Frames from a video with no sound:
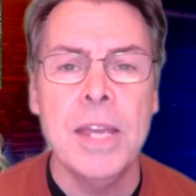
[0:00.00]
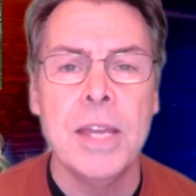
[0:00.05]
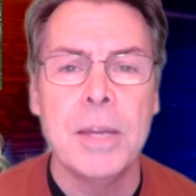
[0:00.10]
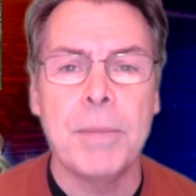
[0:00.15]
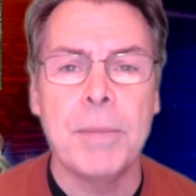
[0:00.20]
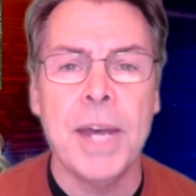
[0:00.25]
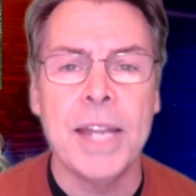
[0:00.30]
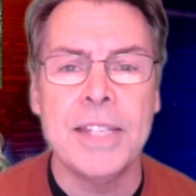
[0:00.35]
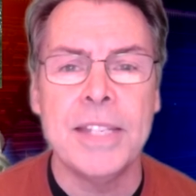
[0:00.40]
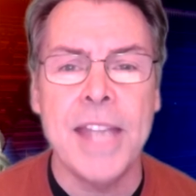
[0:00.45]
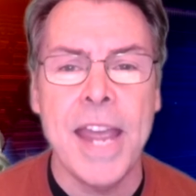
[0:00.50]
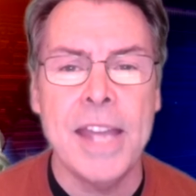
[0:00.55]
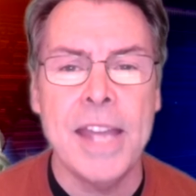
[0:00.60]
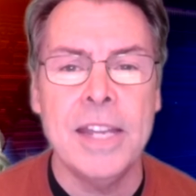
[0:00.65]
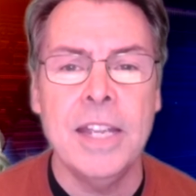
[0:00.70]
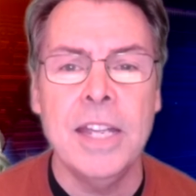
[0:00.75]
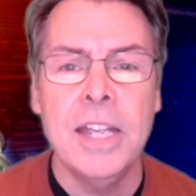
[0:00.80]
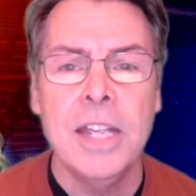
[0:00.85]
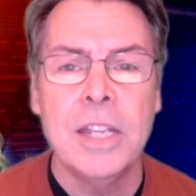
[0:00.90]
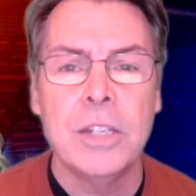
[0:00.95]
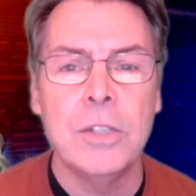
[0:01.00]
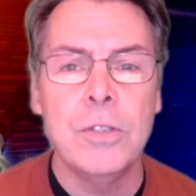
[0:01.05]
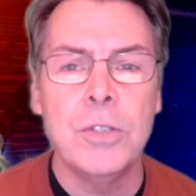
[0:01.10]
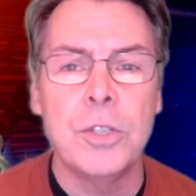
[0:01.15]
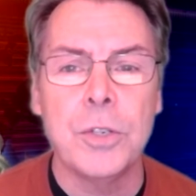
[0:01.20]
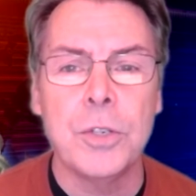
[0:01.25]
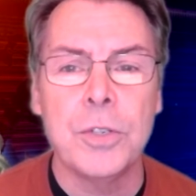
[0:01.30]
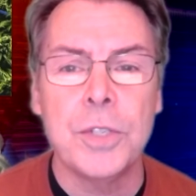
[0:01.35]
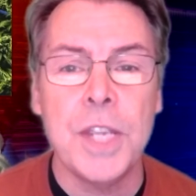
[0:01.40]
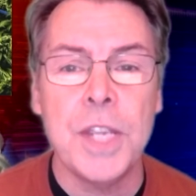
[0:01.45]
Montana, New
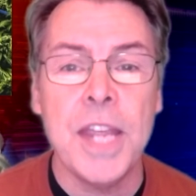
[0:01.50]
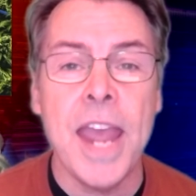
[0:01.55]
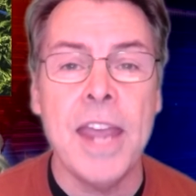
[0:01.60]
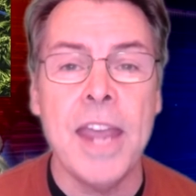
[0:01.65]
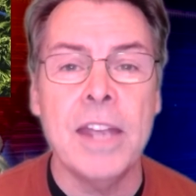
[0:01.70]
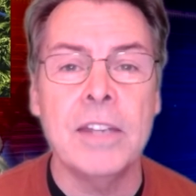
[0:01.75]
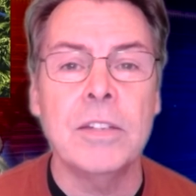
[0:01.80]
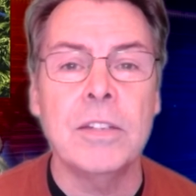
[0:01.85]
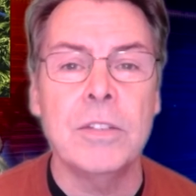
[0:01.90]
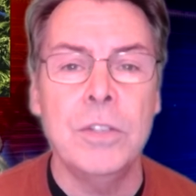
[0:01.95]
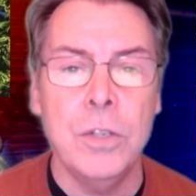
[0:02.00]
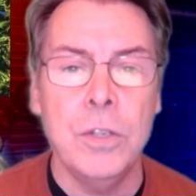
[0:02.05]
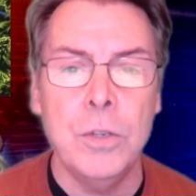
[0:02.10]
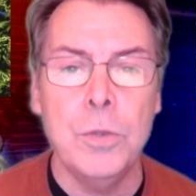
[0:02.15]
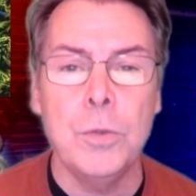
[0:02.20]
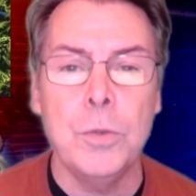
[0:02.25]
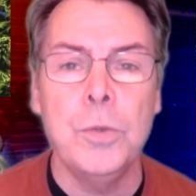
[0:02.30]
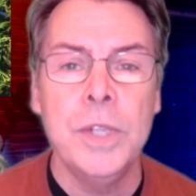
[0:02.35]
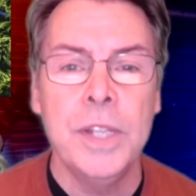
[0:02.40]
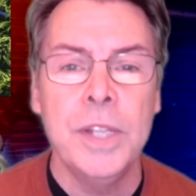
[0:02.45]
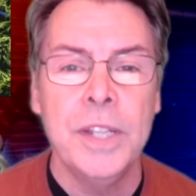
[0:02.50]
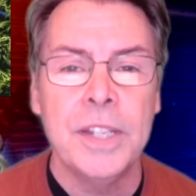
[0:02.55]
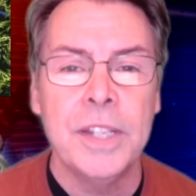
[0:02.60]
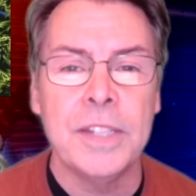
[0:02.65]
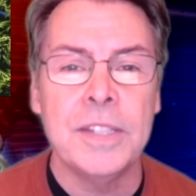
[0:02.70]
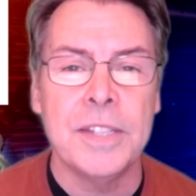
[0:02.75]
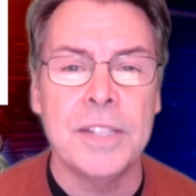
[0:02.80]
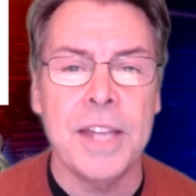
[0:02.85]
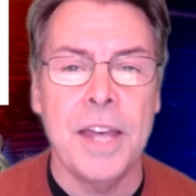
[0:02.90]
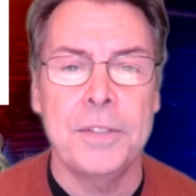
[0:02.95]
Jersey, and 2 in
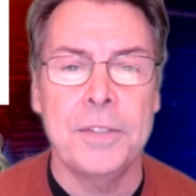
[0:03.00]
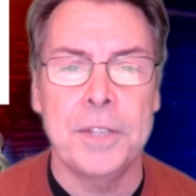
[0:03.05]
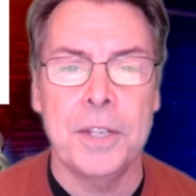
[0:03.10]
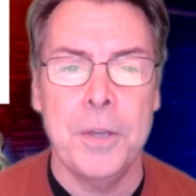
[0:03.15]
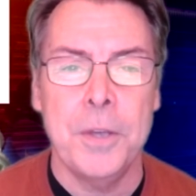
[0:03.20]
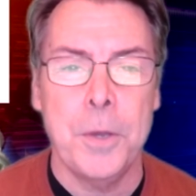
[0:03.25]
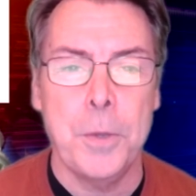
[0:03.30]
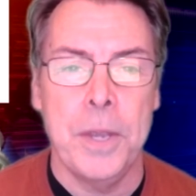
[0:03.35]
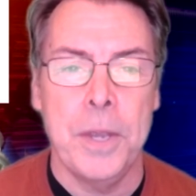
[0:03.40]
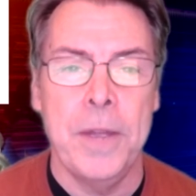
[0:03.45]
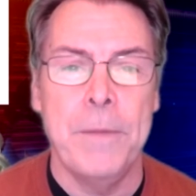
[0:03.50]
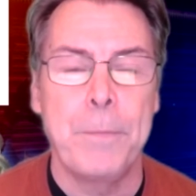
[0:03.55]
South Dakota."